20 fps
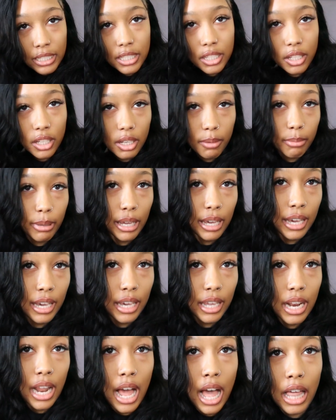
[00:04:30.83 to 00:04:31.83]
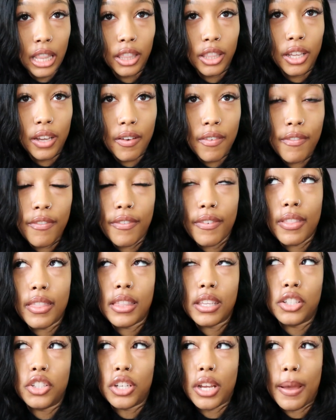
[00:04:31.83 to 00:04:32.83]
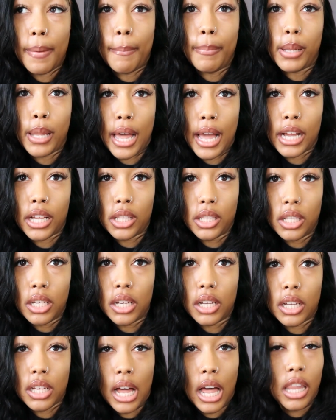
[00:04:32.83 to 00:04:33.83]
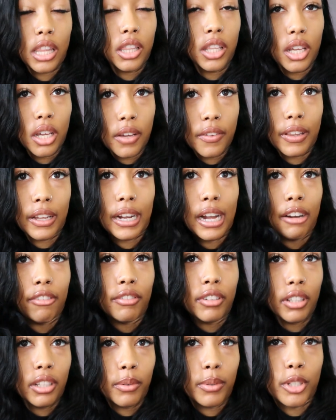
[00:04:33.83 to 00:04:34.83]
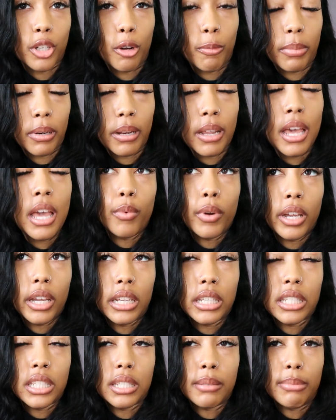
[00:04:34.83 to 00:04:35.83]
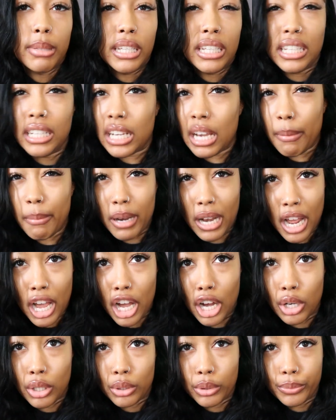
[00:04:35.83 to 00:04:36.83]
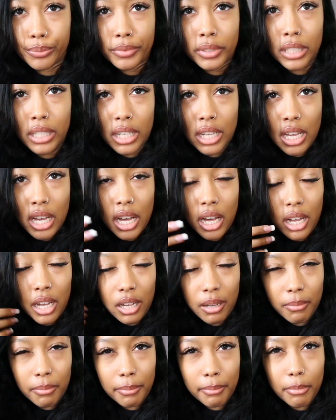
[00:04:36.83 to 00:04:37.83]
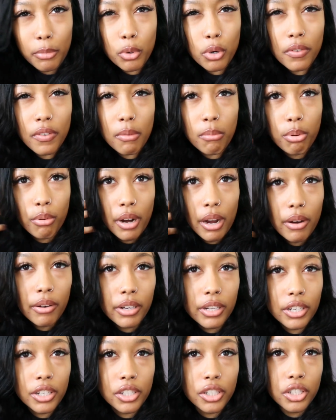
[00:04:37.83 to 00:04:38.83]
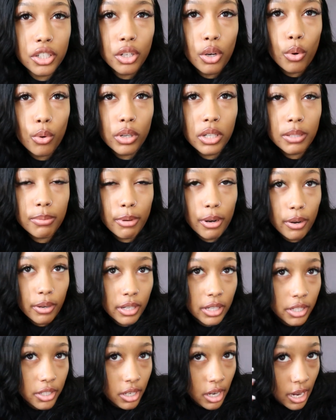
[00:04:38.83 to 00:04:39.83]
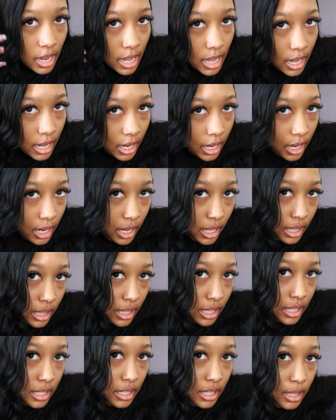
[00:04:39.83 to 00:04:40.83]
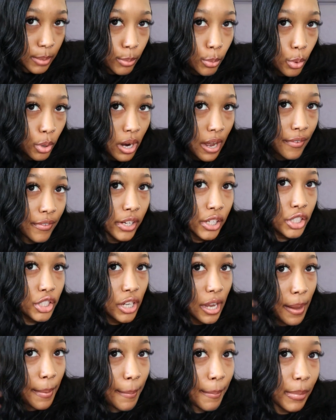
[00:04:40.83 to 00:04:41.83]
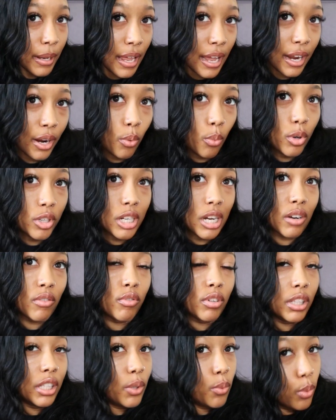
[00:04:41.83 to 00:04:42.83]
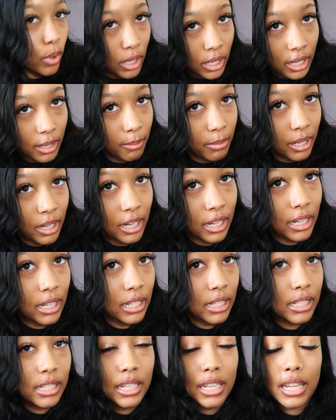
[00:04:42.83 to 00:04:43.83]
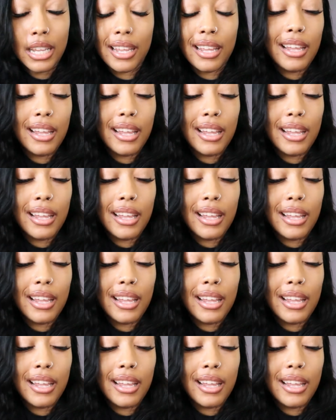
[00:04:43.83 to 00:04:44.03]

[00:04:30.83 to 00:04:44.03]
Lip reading: doesn't look bad. I love the jet black look. I love, like, I really was hoping wigs to be coming out more of a brownish, goldish brownish, and this is more of a jet black, which I really wanted because